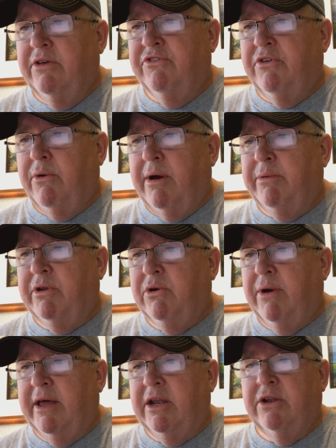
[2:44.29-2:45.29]
So I'm going to
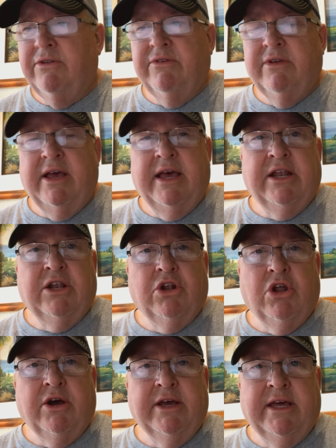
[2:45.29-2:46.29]
go ahead and, and
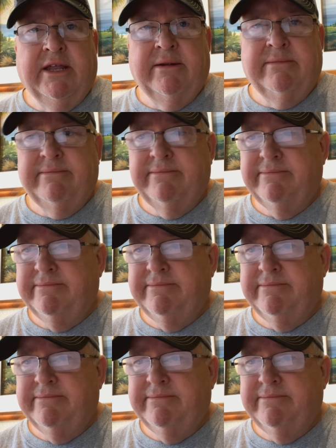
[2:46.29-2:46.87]
log in.